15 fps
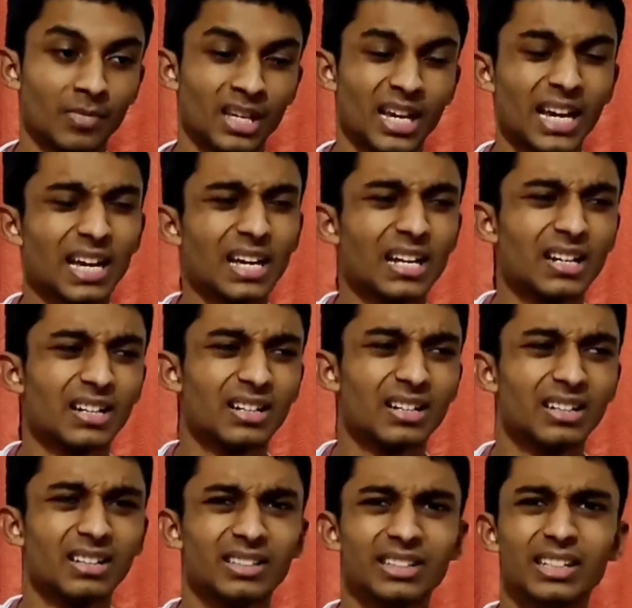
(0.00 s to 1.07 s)
And
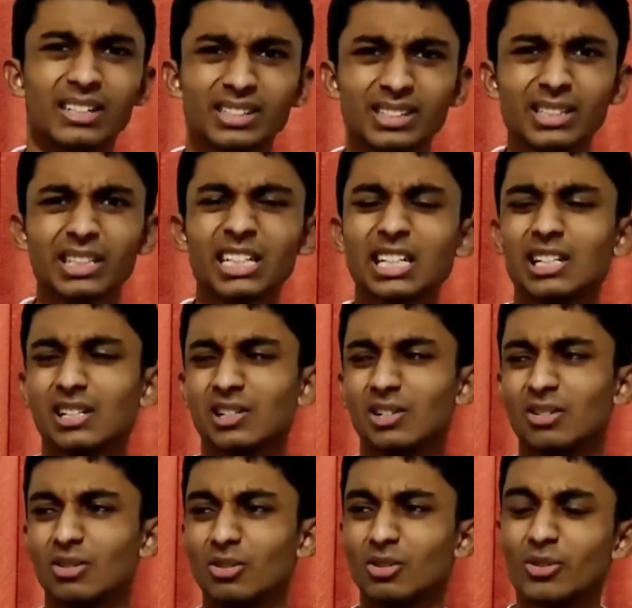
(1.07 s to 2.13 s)
there is nothing
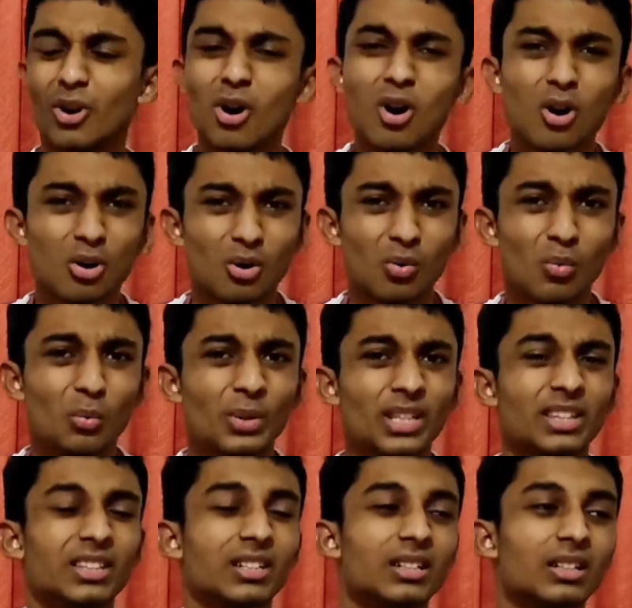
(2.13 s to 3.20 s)
wrong
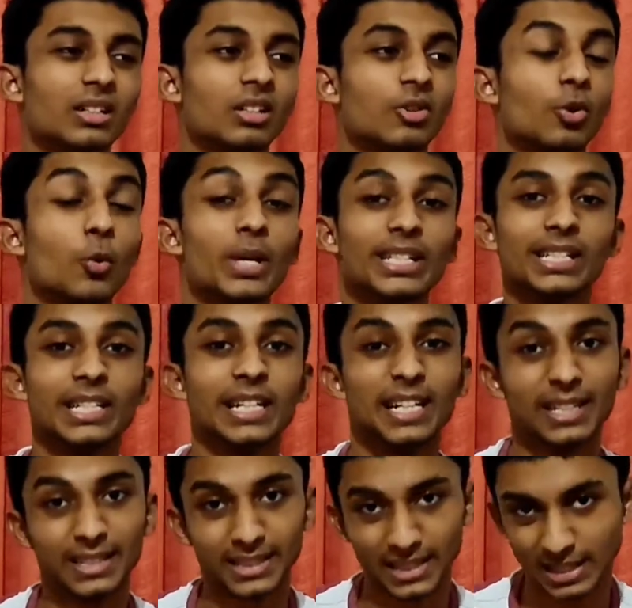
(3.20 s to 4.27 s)
with the question in
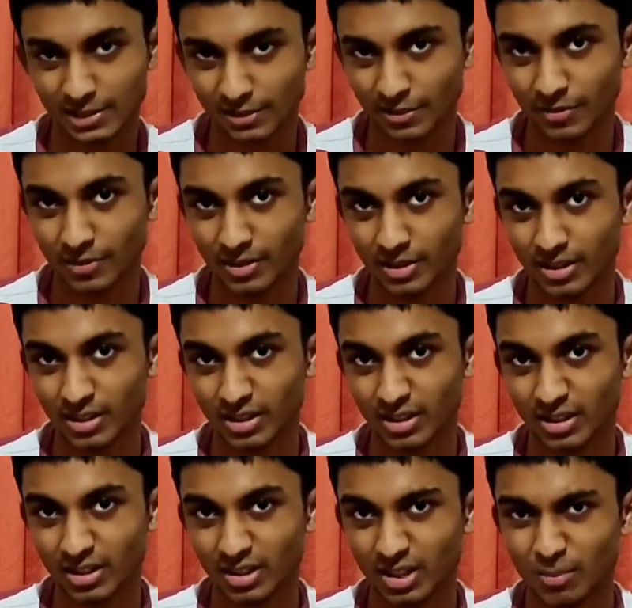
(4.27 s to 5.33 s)
itself,
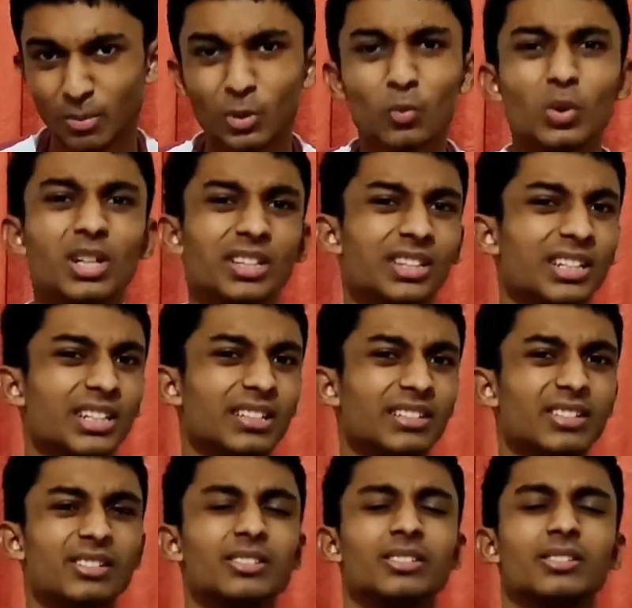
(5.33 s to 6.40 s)
but one thing
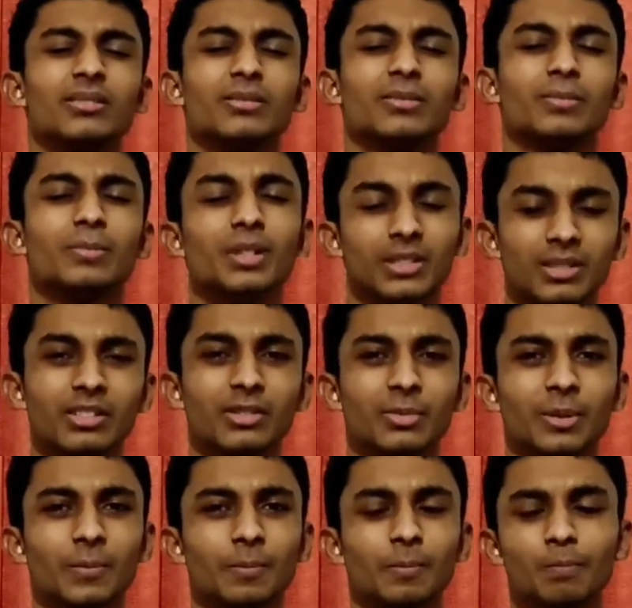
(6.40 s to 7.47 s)
just puzzles me.
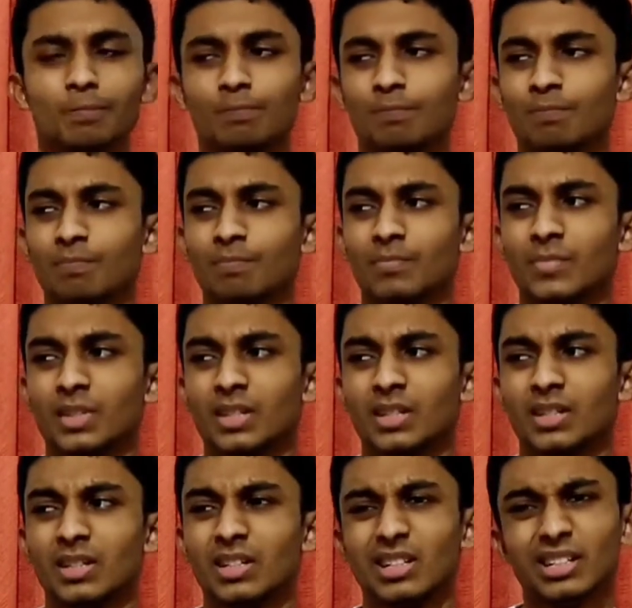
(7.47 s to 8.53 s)

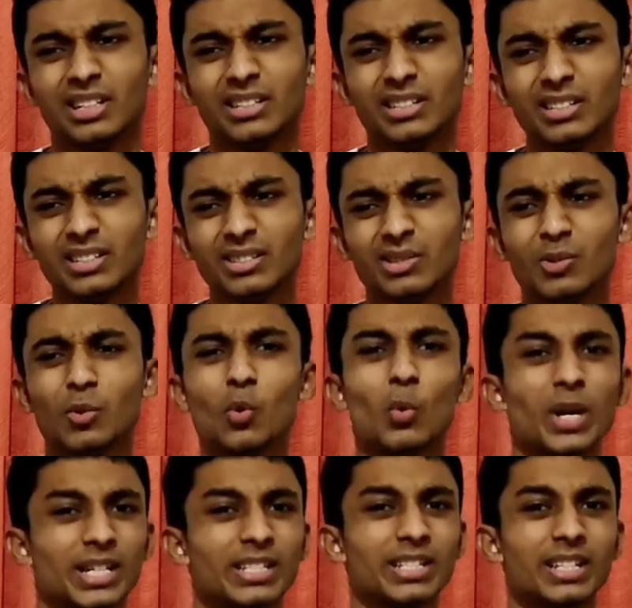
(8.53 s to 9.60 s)
Does this
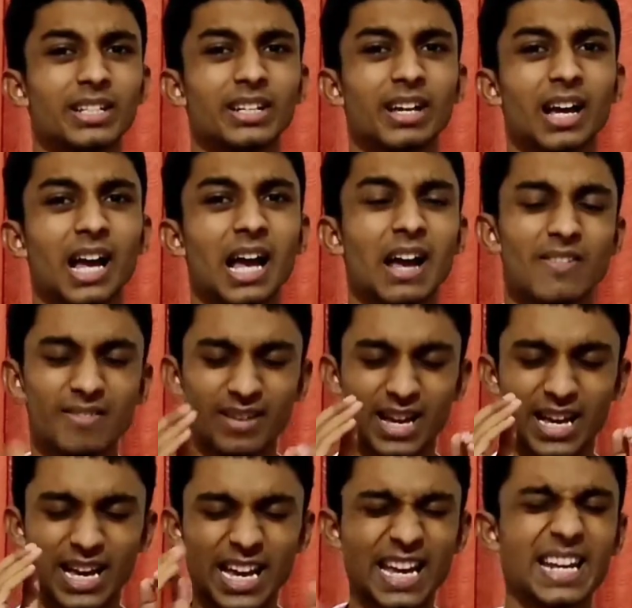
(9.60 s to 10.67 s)
question have
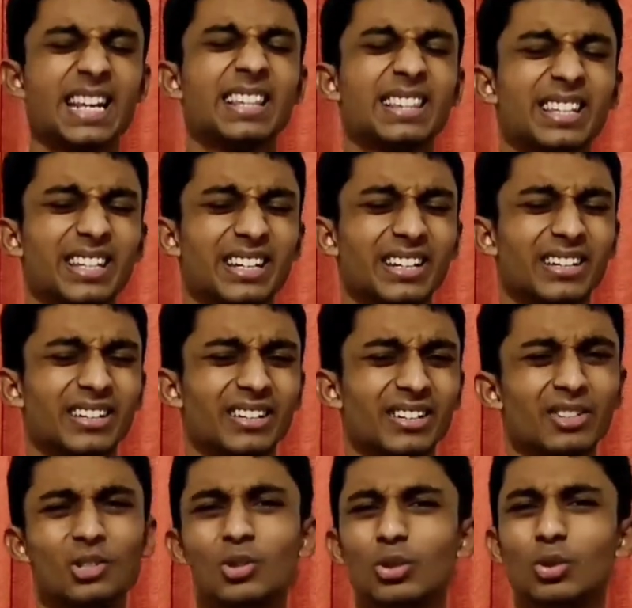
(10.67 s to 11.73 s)
anything
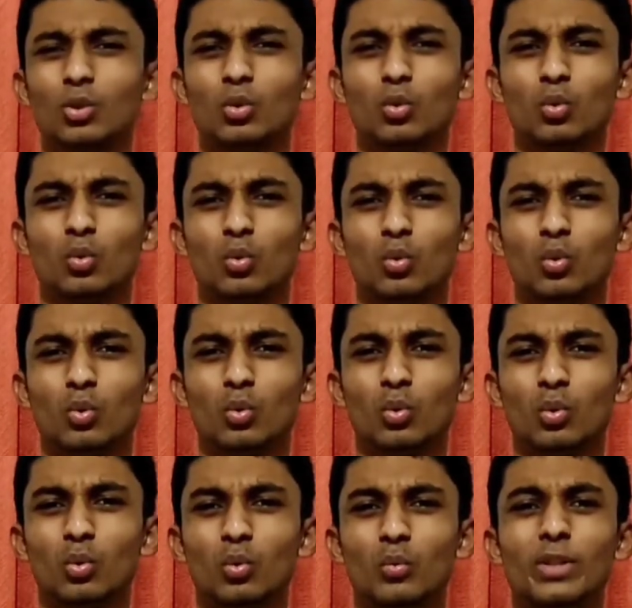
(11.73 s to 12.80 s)
to do
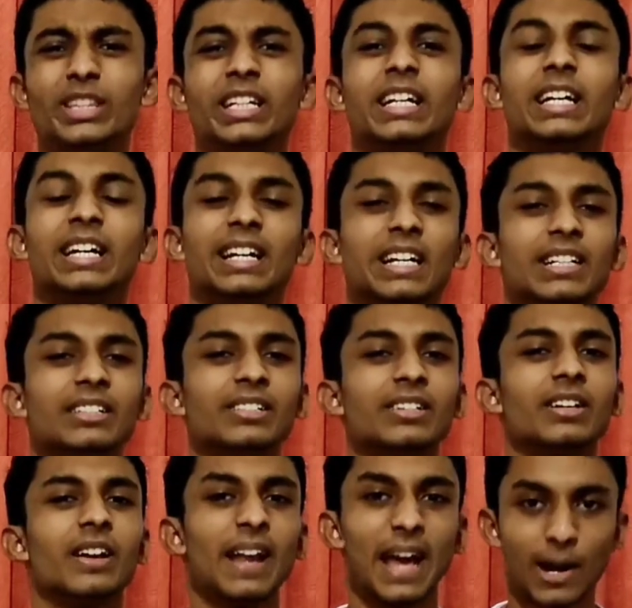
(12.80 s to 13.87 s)
with the English
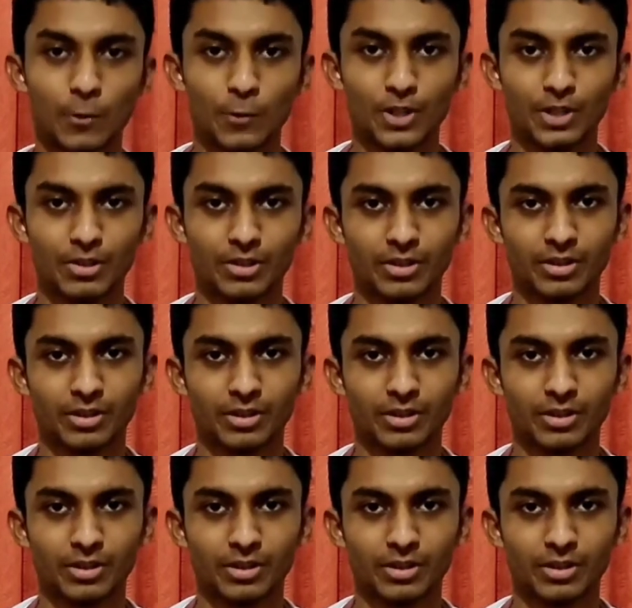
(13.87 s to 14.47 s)
language?